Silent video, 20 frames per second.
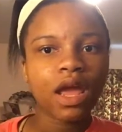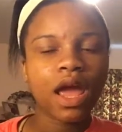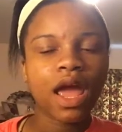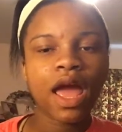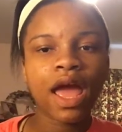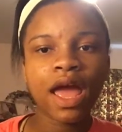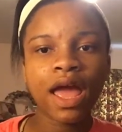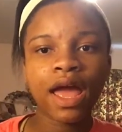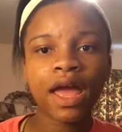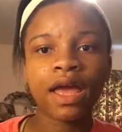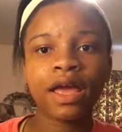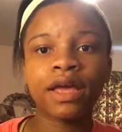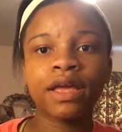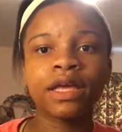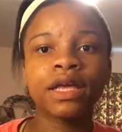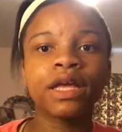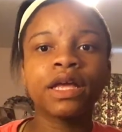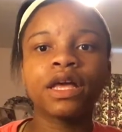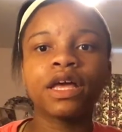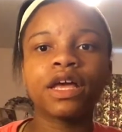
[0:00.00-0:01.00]
hey,
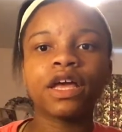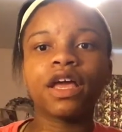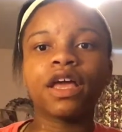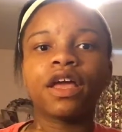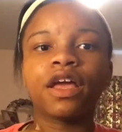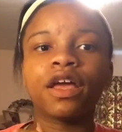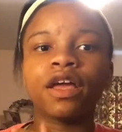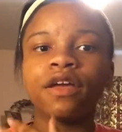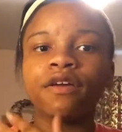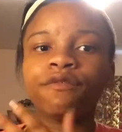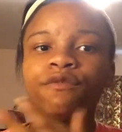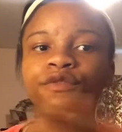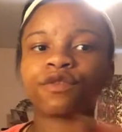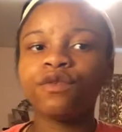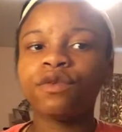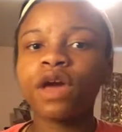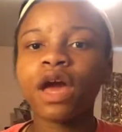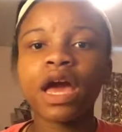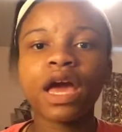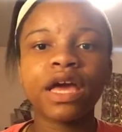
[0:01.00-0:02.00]
if
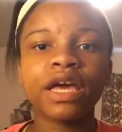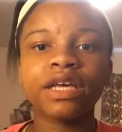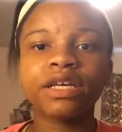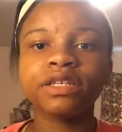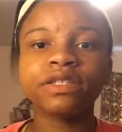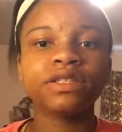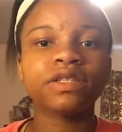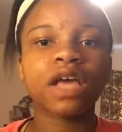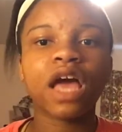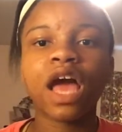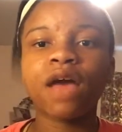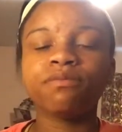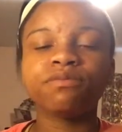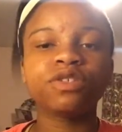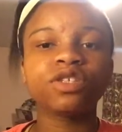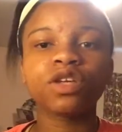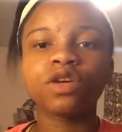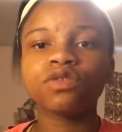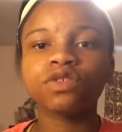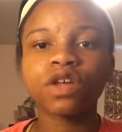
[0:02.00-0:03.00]
you guys, I'm
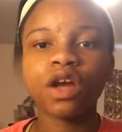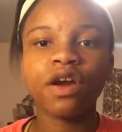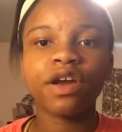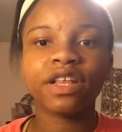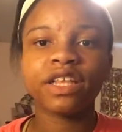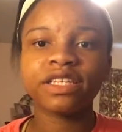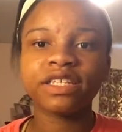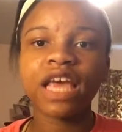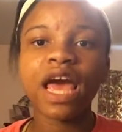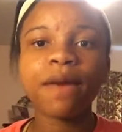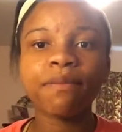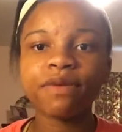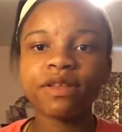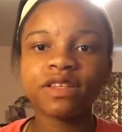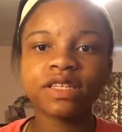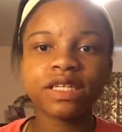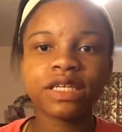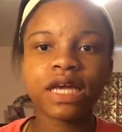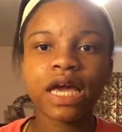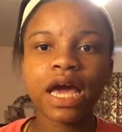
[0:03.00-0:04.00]
so sorry this happened
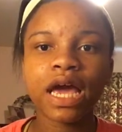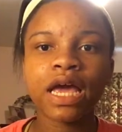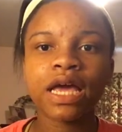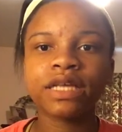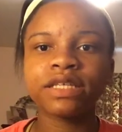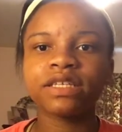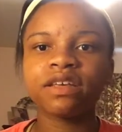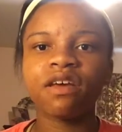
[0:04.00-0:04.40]
to you guys.